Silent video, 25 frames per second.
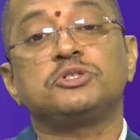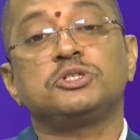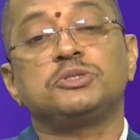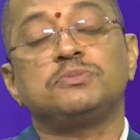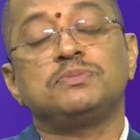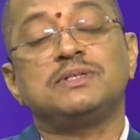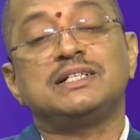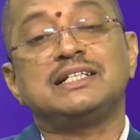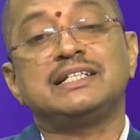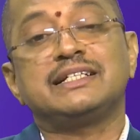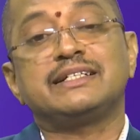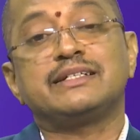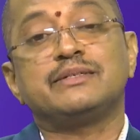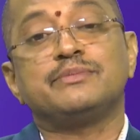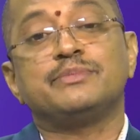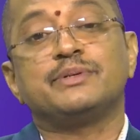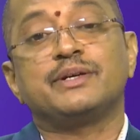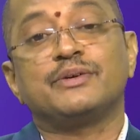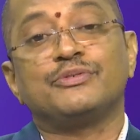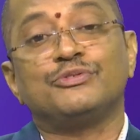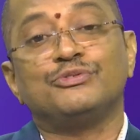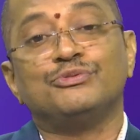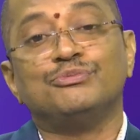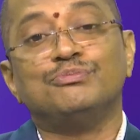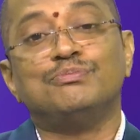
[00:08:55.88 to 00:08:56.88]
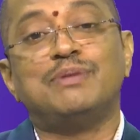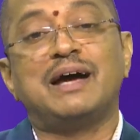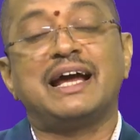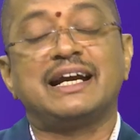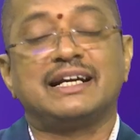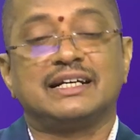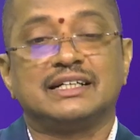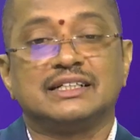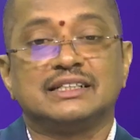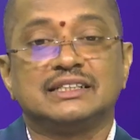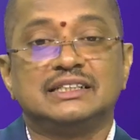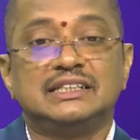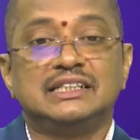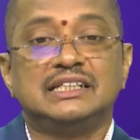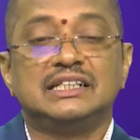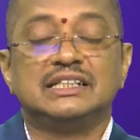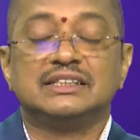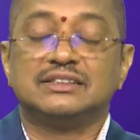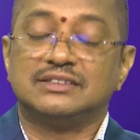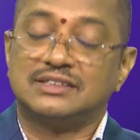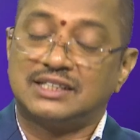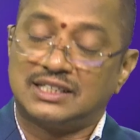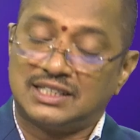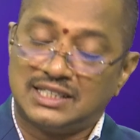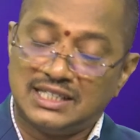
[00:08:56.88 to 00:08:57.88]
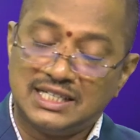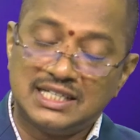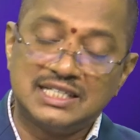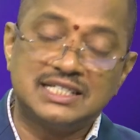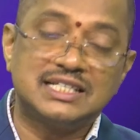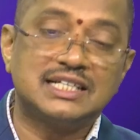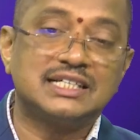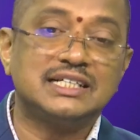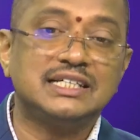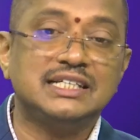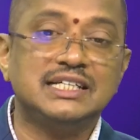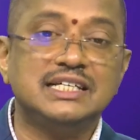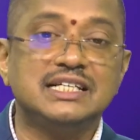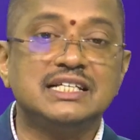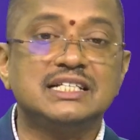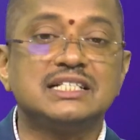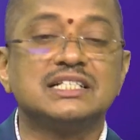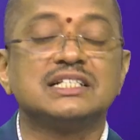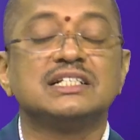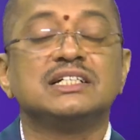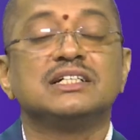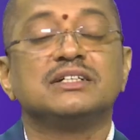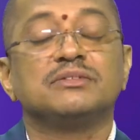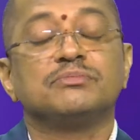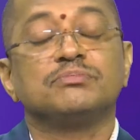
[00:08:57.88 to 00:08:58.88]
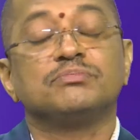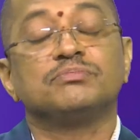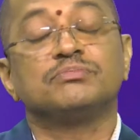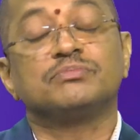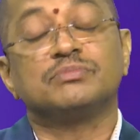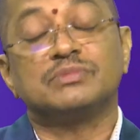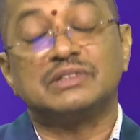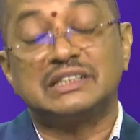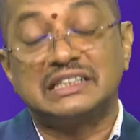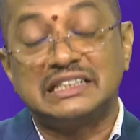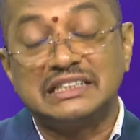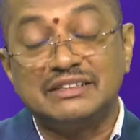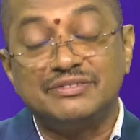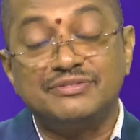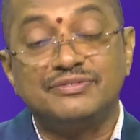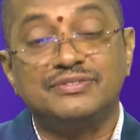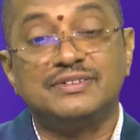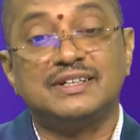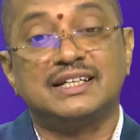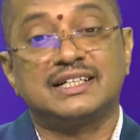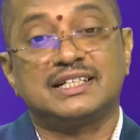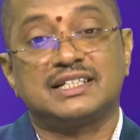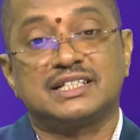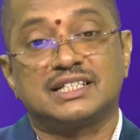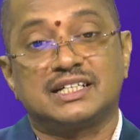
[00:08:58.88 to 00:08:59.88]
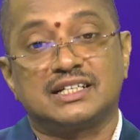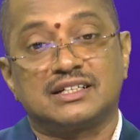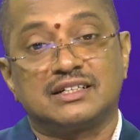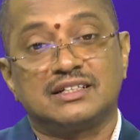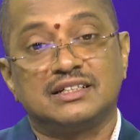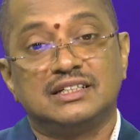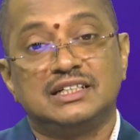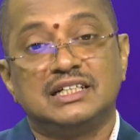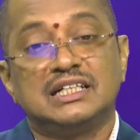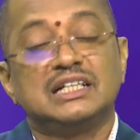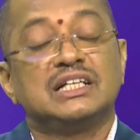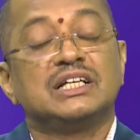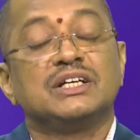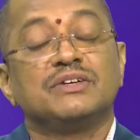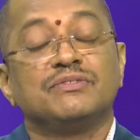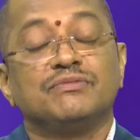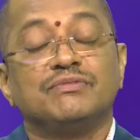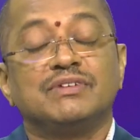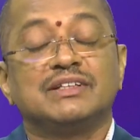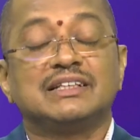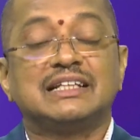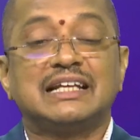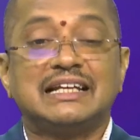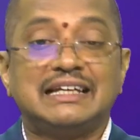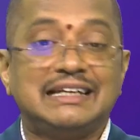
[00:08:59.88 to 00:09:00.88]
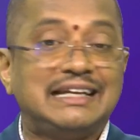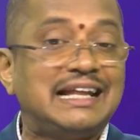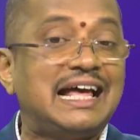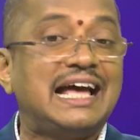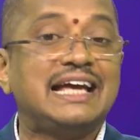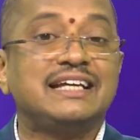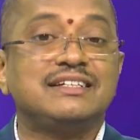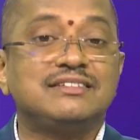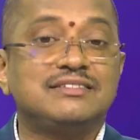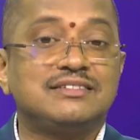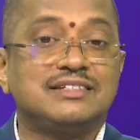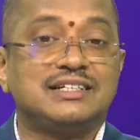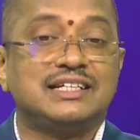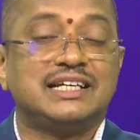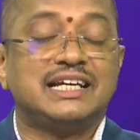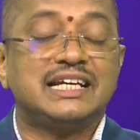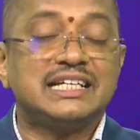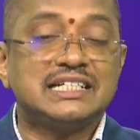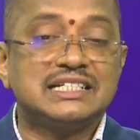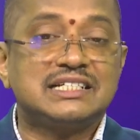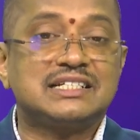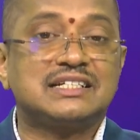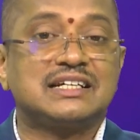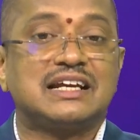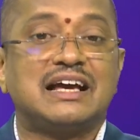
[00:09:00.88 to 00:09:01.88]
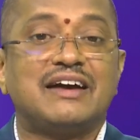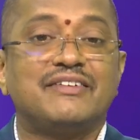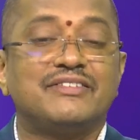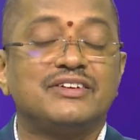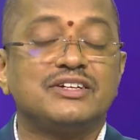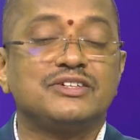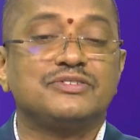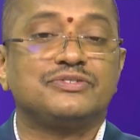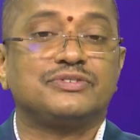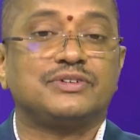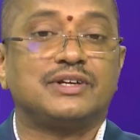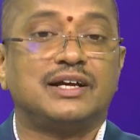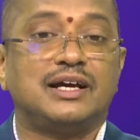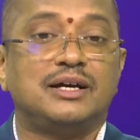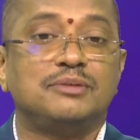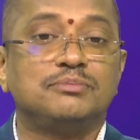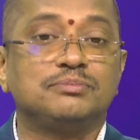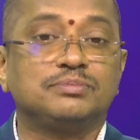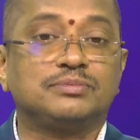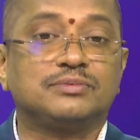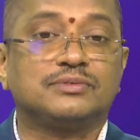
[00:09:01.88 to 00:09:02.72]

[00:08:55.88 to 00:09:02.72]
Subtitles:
to be little bit of bend. The reason is reflection. When the light ray travels from